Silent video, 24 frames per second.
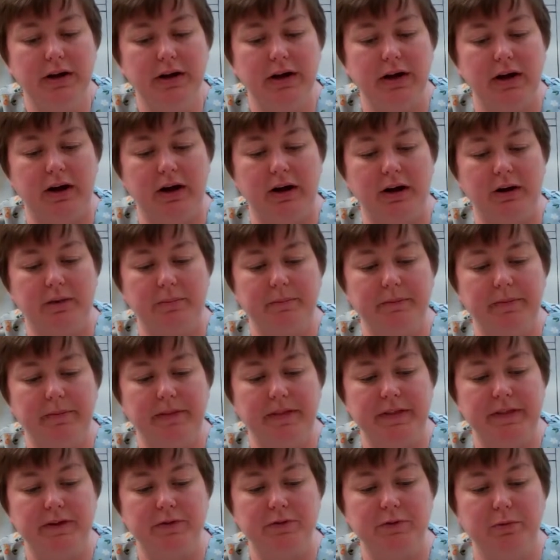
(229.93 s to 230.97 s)

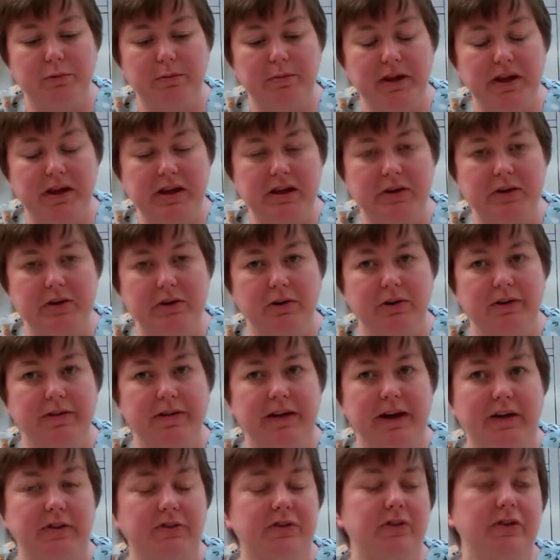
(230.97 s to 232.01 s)
And this would be your
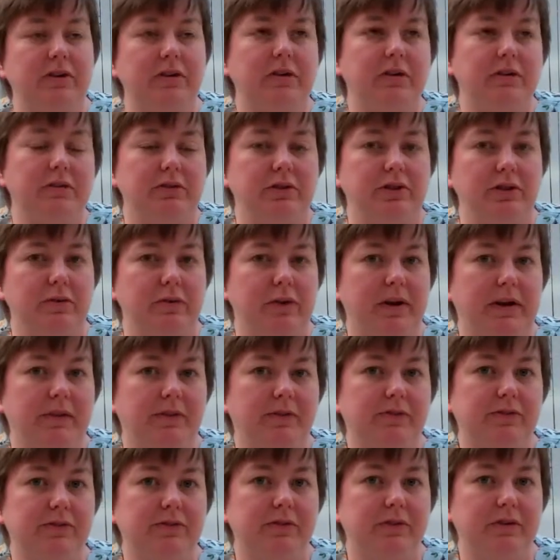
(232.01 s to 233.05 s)
1,000
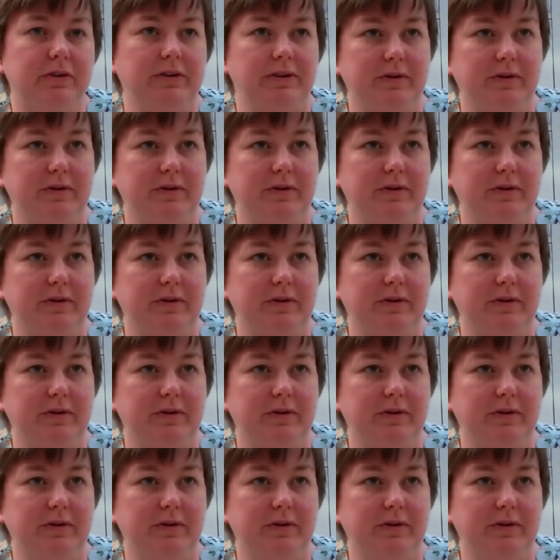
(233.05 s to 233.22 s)
units.